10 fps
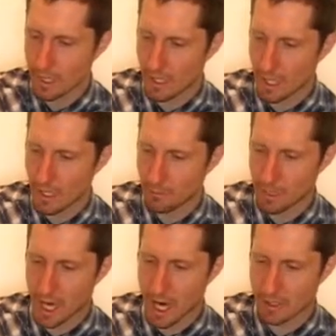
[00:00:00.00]

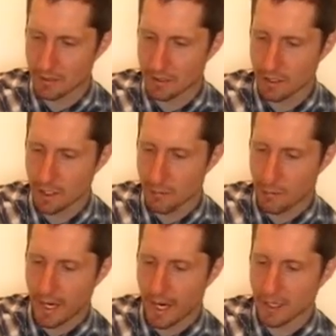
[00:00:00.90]
cotton
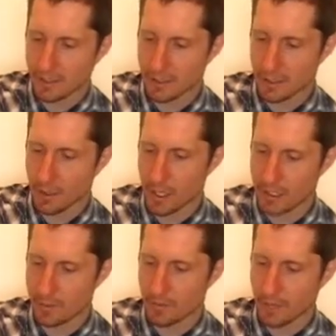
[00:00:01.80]
patch, go ahead
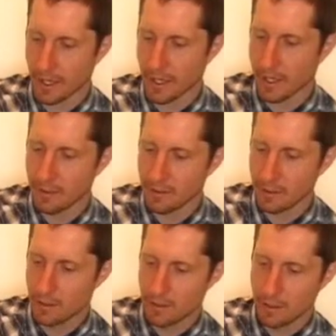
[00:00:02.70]
and do that.
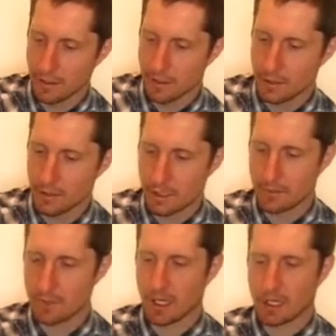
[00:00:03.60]
You can
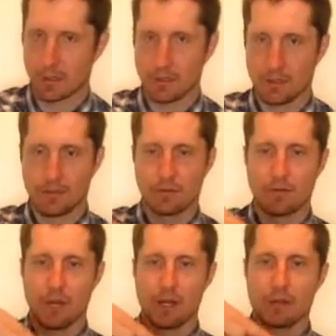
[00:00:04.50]
even take the
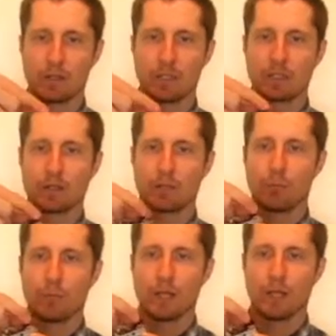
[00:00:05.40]
firing
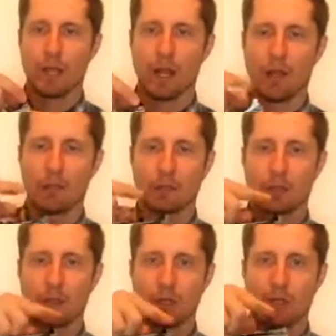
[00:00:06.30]
pin out
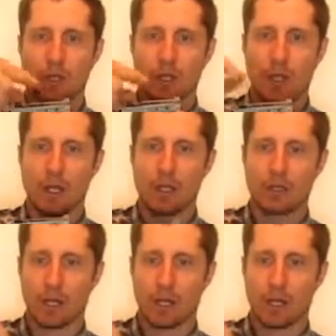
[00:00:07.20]
and